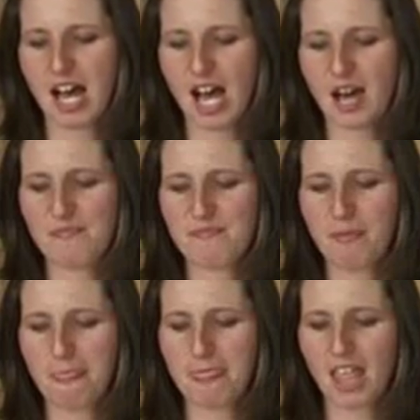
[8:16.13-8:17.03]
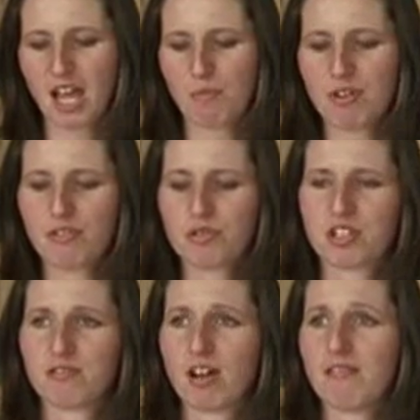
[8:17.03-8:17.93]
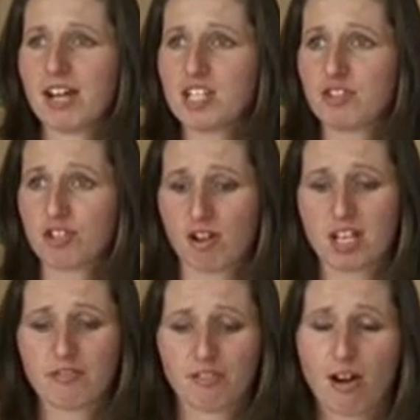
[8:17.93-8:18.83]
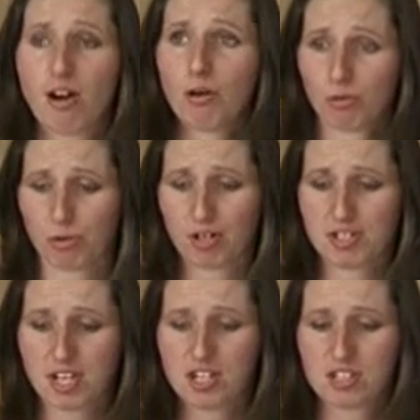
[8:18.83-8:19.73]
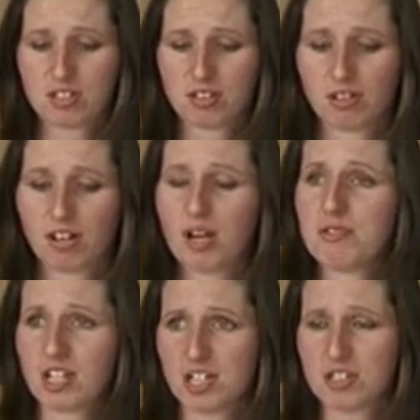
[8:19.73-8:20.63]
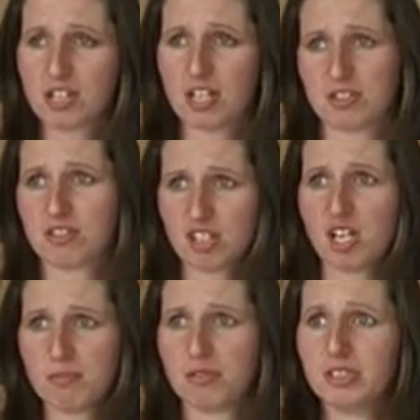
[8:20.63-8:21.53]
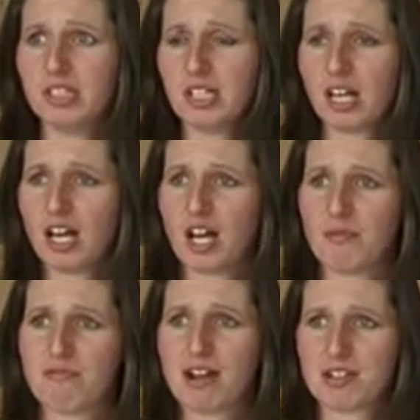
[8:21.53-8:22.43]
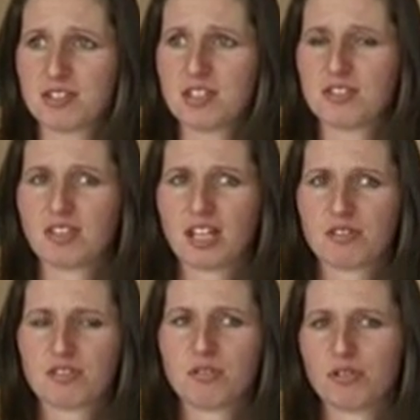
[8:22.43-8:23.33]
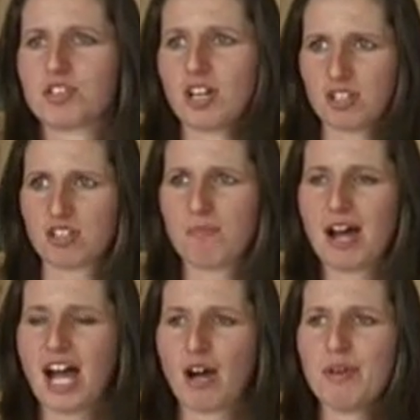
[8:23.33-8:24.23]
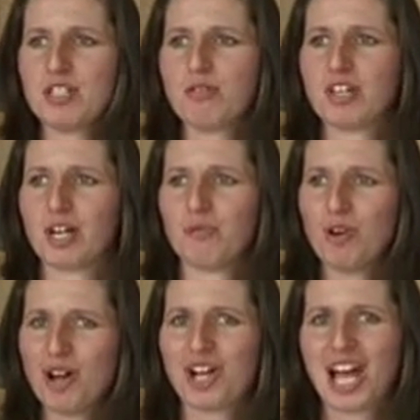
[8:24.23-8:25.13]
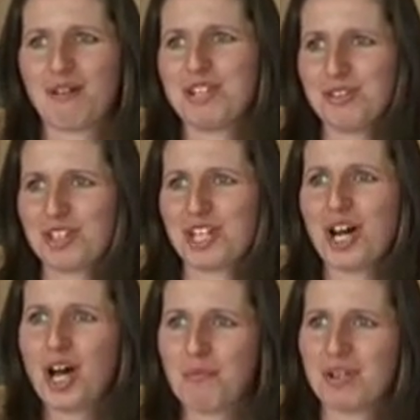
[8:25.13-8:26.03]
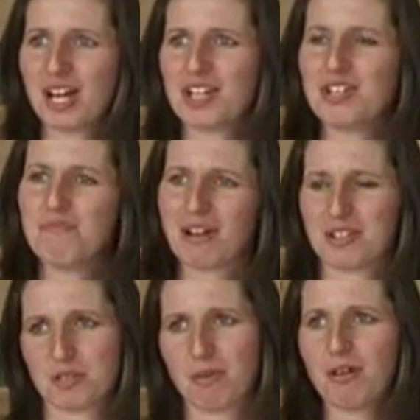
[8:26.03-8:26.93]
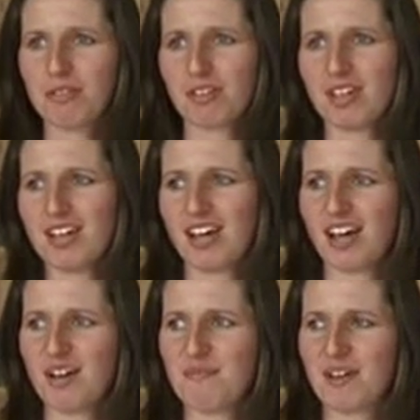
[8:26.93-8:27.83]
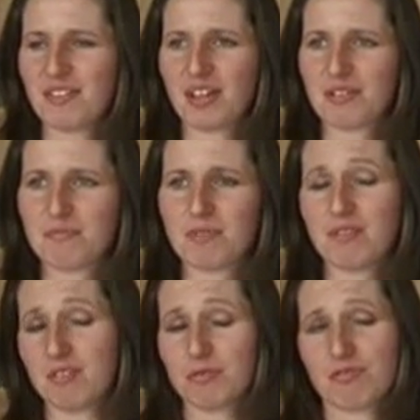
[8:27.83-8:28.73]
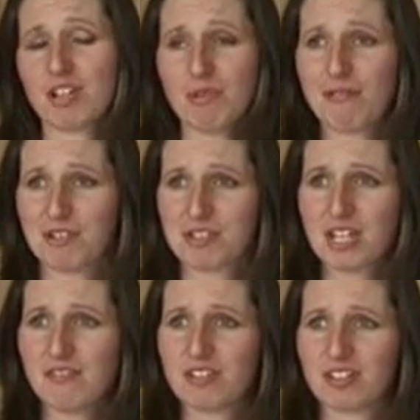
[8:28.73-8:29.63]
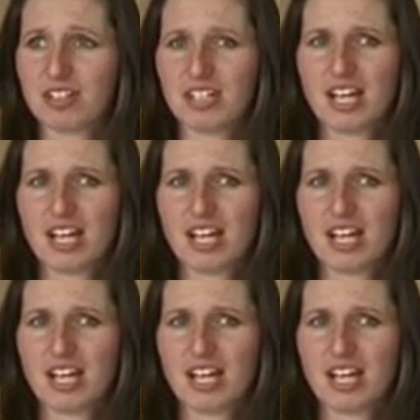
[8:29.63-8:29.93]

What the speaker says: And we've also arranged for training for our whole organisation on climate change and sustainable practices, and that's not just about how we do that at work, how we do that at home, and how you balance both. And it was really well received, and